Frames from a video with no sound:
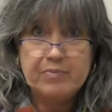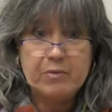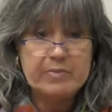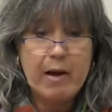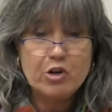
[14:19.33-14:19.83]
It
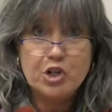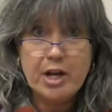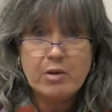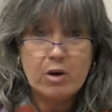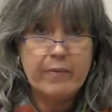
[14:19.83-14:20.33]
was about
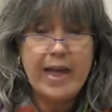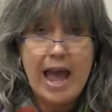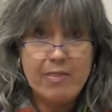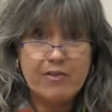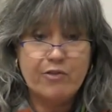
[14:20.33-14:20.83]
January when they
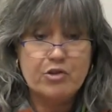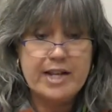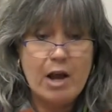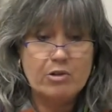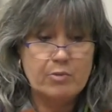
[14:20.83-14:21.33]
had their
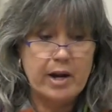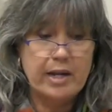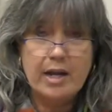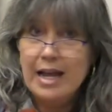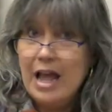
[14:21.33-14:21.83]
first house, right?